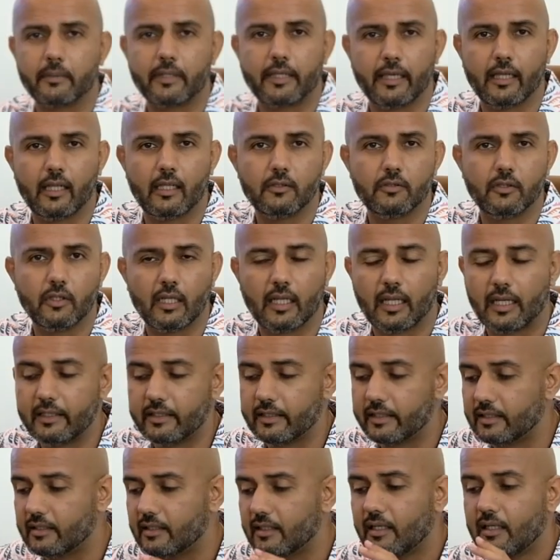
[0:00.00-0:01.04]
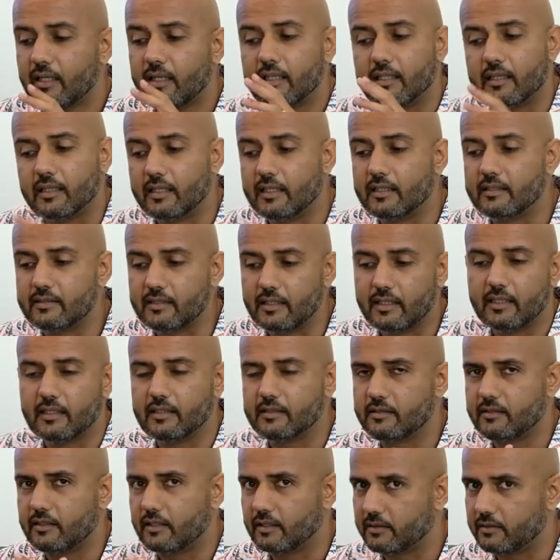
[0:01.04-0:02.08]
KL to London, this
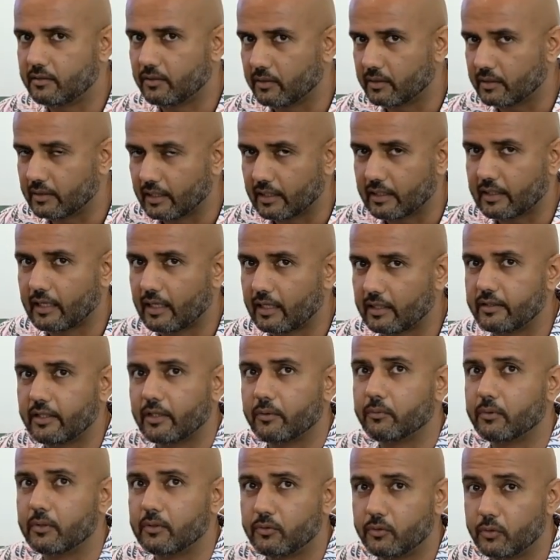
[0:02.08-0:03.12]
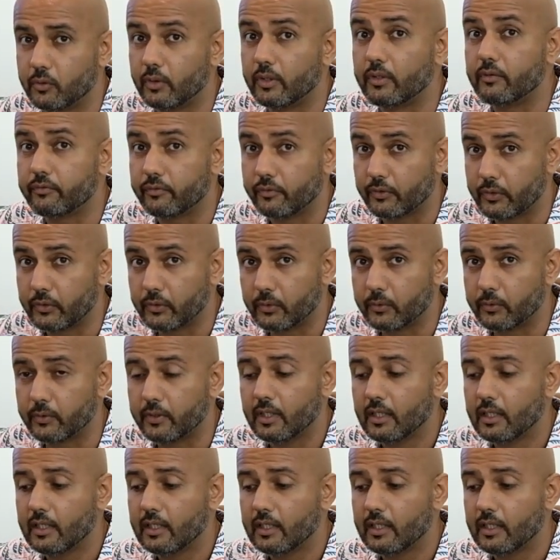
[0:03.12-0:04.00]
is the car that will do it for you.